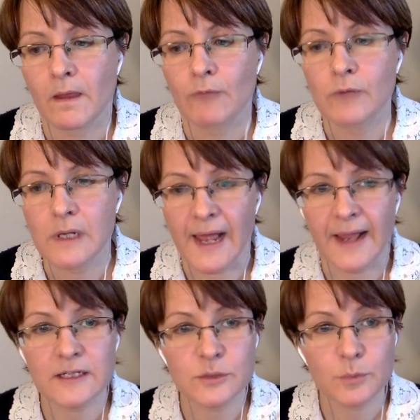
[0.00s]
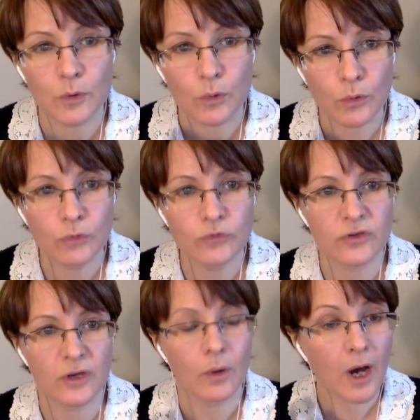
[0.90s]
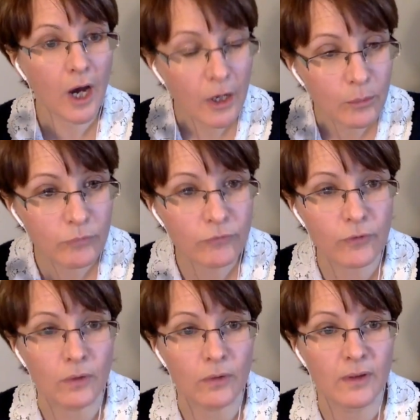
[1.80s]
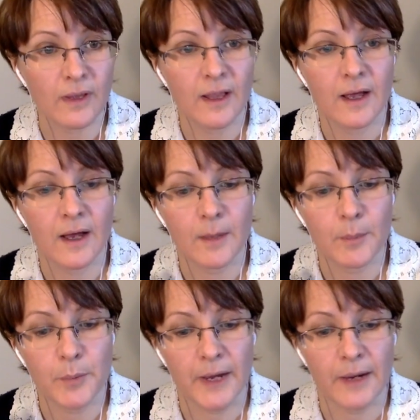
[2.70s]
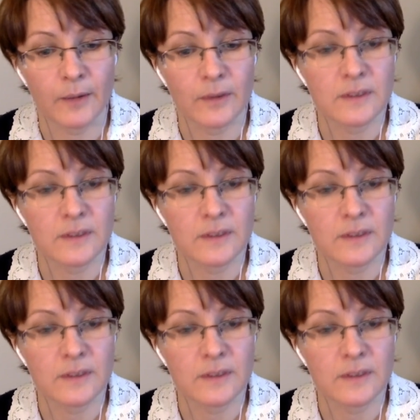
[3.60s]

relaxed but also hopeful about